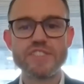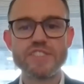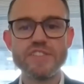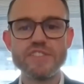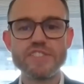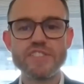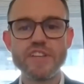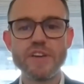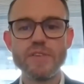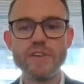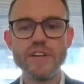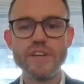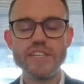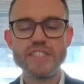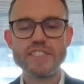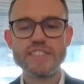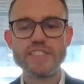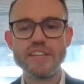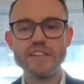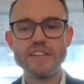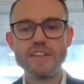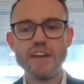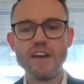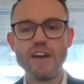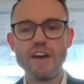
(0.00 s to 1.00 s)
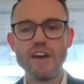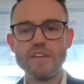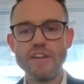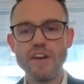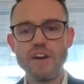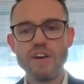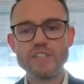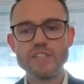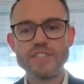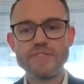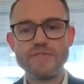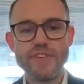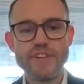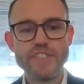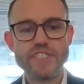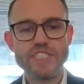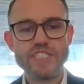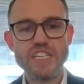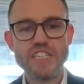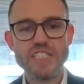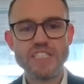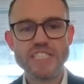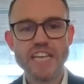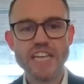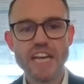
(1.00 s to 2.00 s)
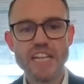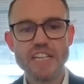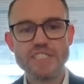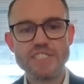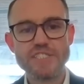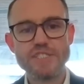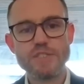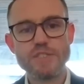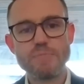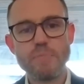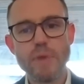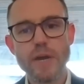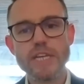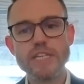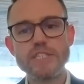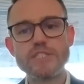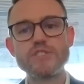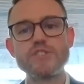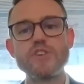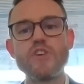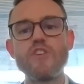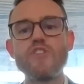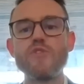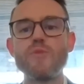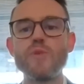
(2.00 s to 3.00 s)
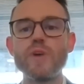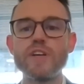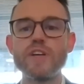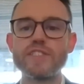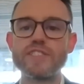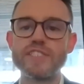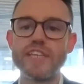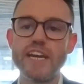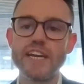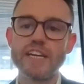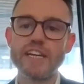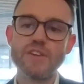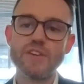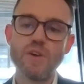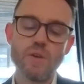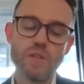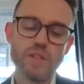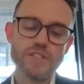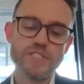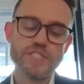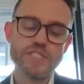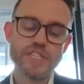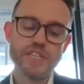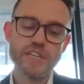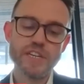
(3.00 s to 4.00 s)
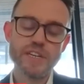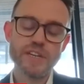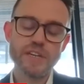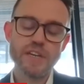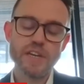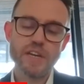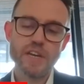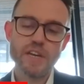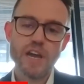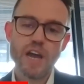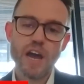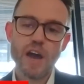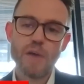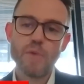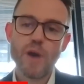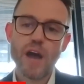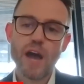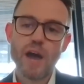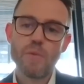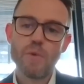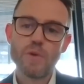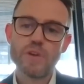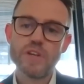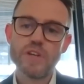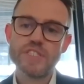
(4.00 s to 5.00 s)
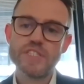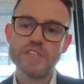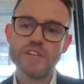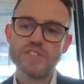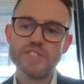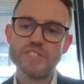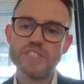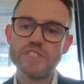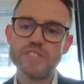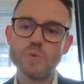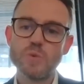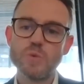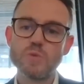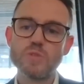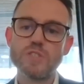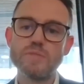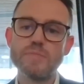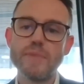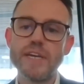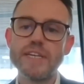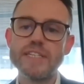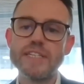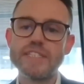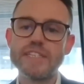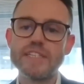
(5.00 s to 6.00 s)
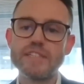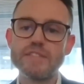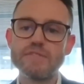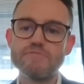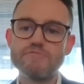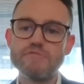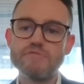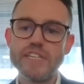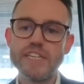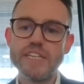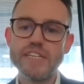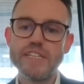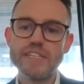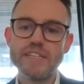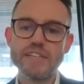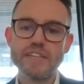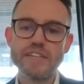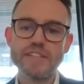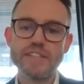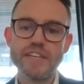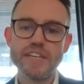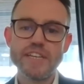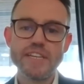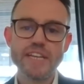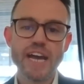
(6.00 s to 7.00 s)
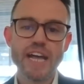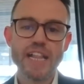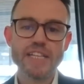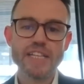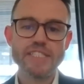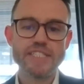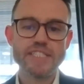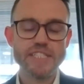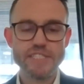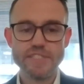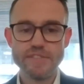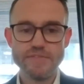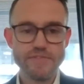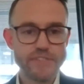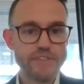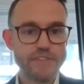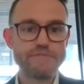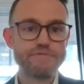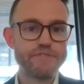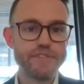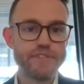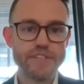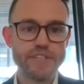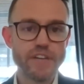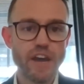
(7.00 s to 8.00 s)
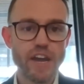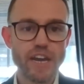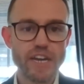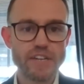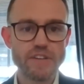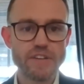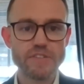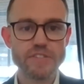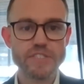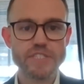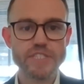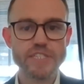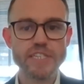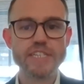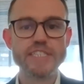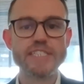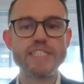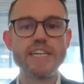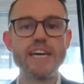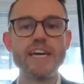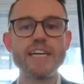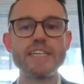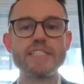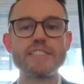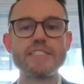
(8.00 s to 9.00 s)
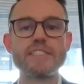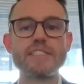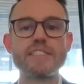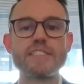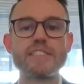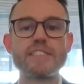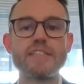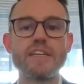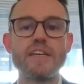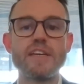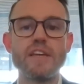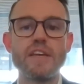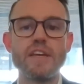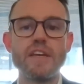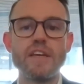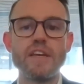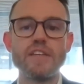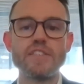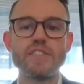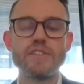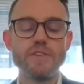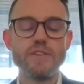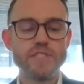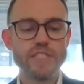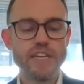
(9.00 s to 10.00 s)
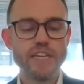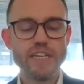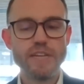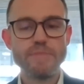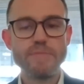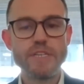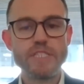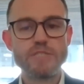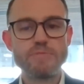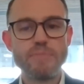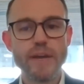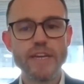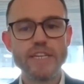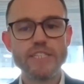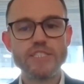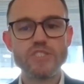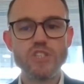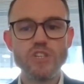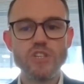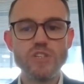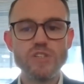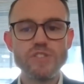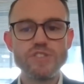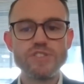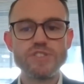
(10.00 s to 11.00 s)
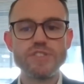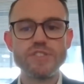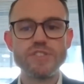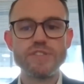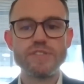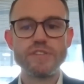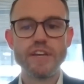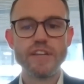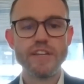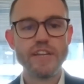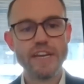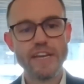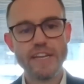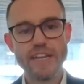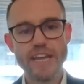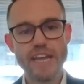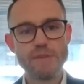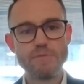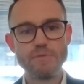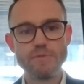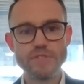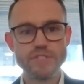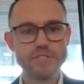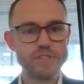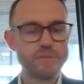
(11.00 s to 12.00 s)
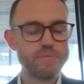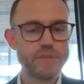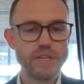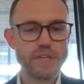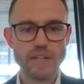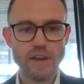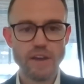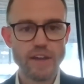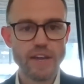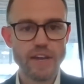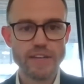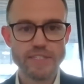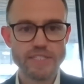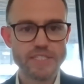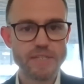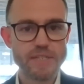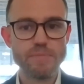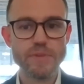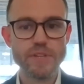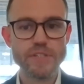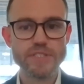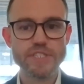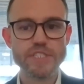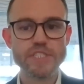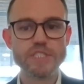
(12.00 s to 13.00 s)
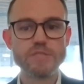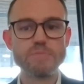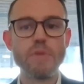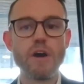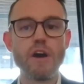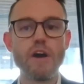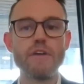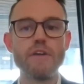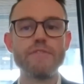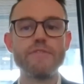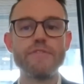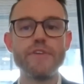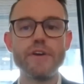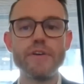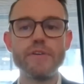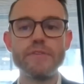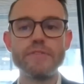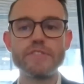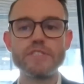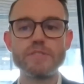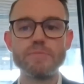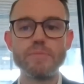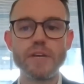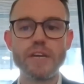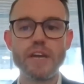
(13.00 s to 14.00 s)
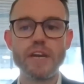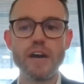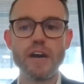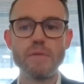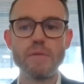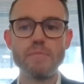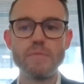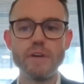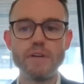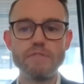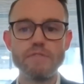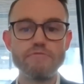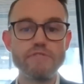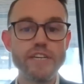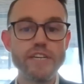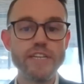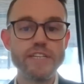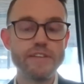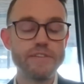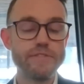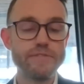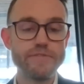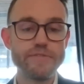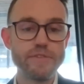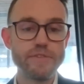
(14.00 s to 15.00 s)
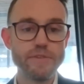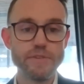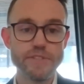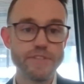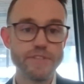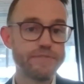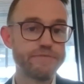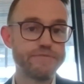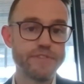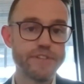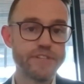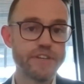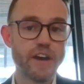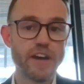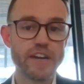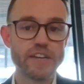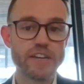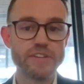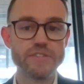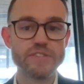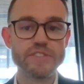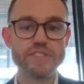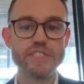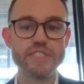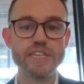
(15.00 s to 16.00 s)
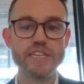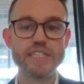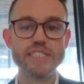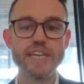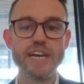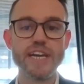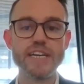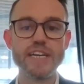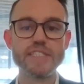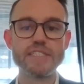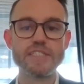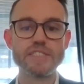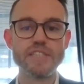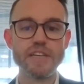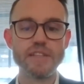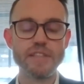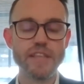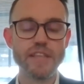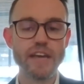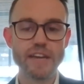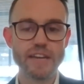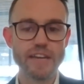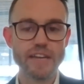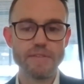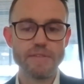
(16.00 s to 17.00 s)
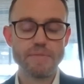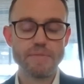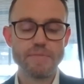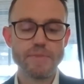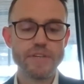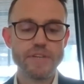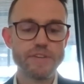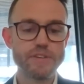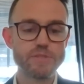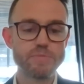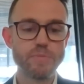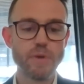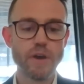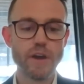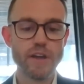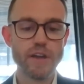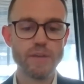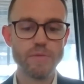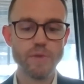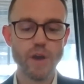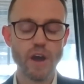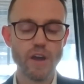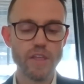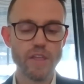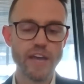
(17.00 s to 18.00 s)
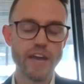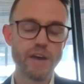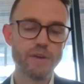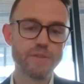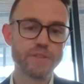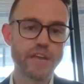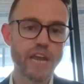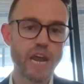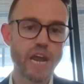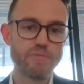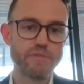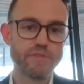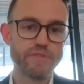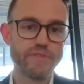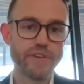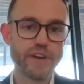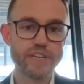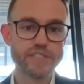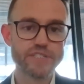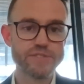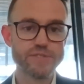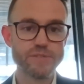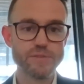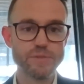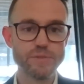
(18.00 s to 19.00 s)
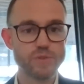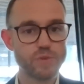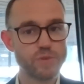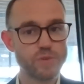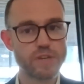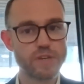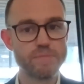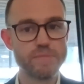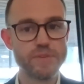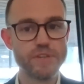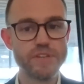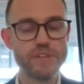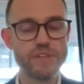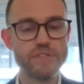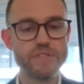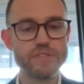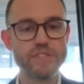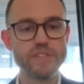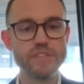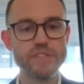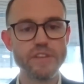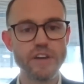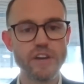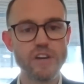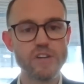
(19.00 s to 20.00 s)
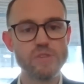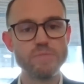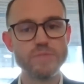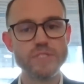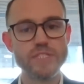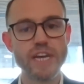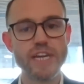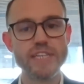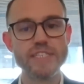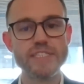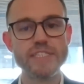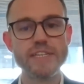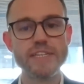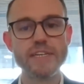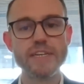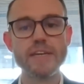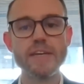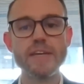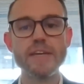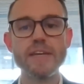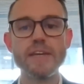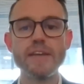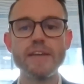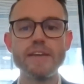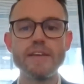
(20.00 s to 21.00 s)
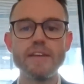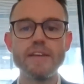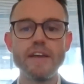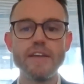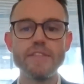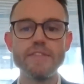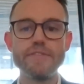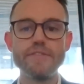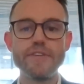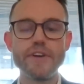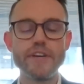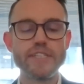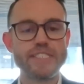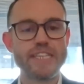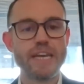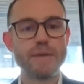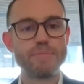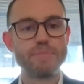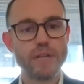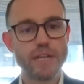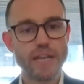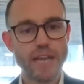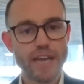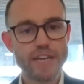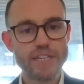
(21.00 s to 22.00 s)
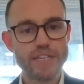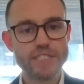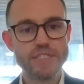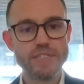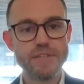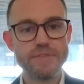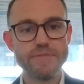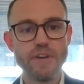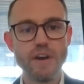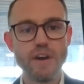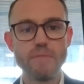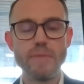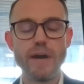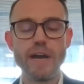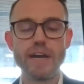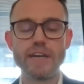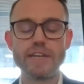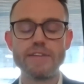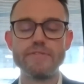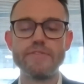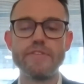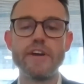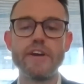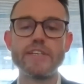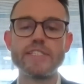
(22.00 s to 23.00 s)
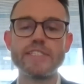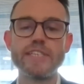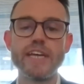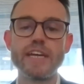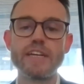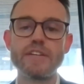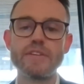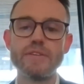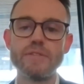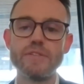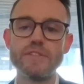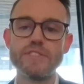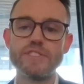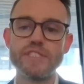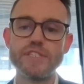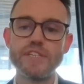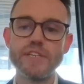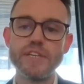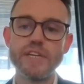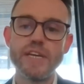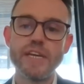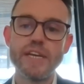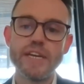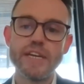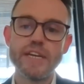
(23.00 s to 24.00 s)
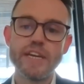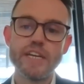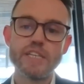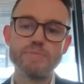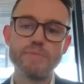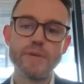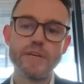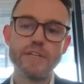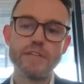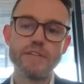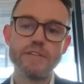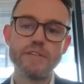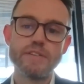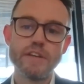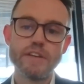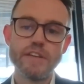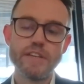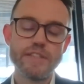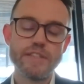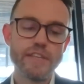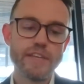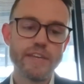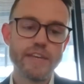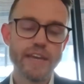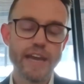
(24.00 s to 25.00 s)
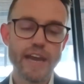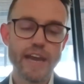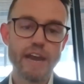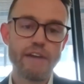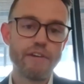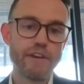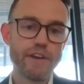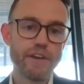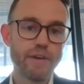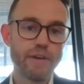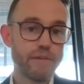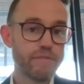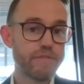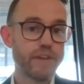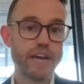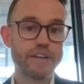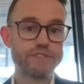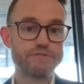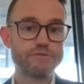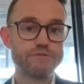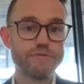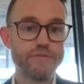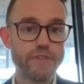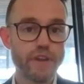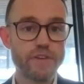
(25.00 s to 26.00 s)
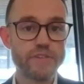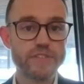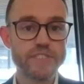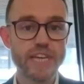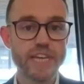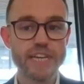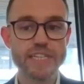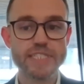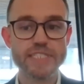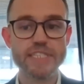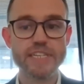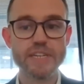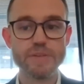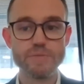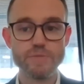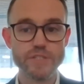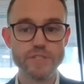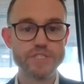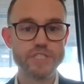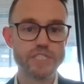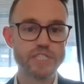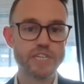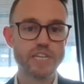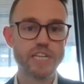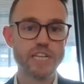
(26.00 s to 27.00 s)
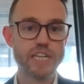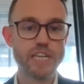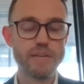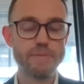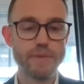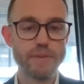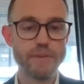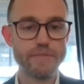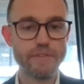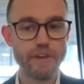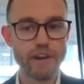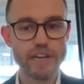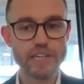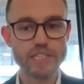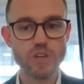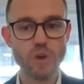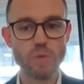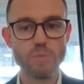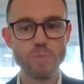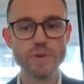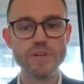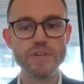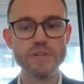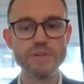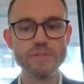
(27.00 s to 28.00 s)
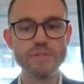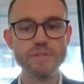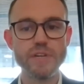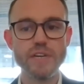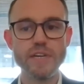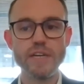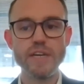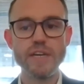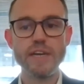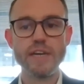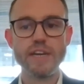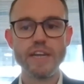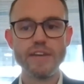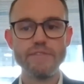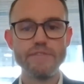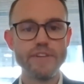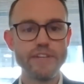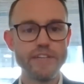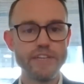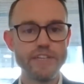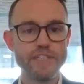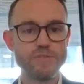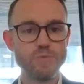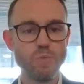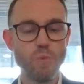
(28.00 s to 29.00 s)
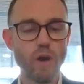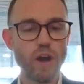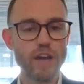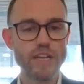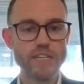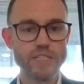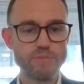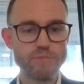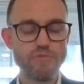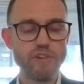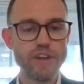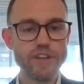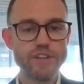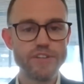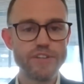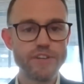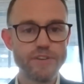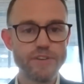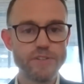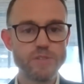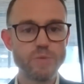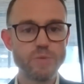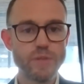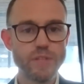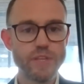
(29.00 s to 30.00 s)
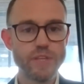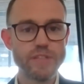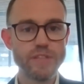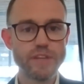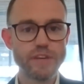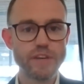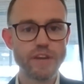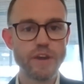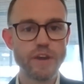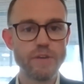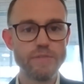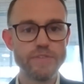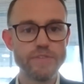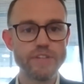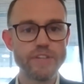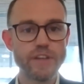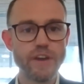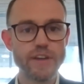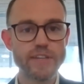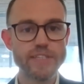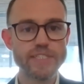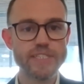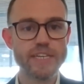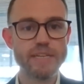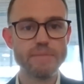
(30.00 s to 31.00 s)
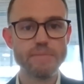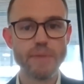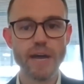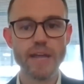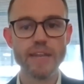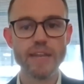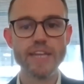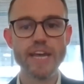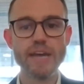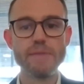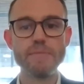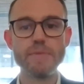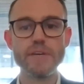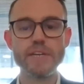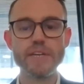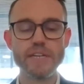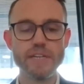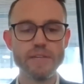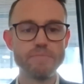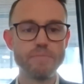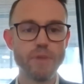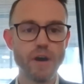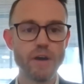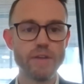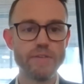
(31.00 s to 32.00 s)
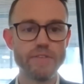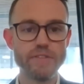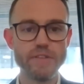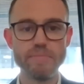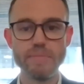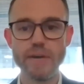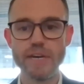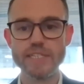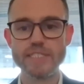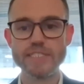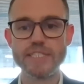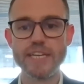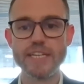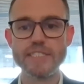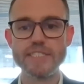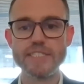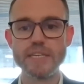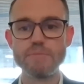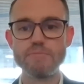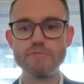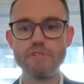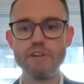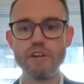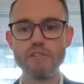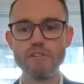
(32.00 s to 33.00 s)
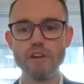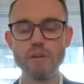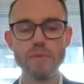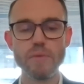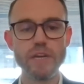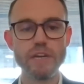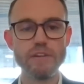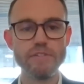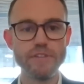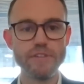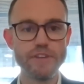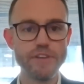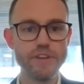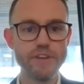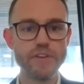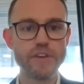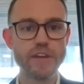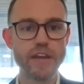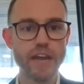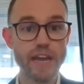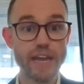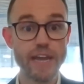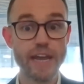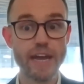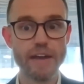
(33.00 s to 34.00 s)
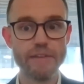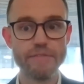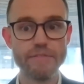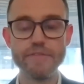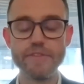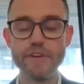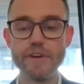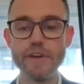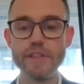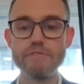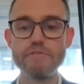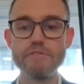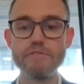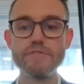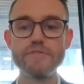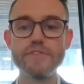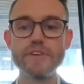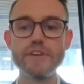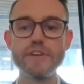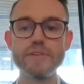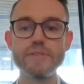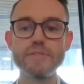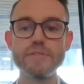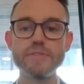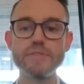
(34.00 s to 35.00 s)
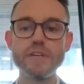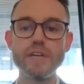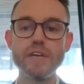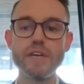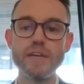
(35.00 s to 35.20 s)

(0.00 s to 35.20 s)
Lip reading: So it's an artificial intelligence-based software technology. What it does is automating the reading and the analysis of different diagnostic tests. So it's an image-based solution, and it enables something like as simple as a smartphone to become a reader for different diagnostic tests that can used by either healthcare professionals or can be used in the home setting. And the first application of our Magnify technology has been in the area of lateral flow testing, which has clearly been very topical given its widespread use within the COVID-19 pandemic and part of the mass testing program here in the UK and further afield.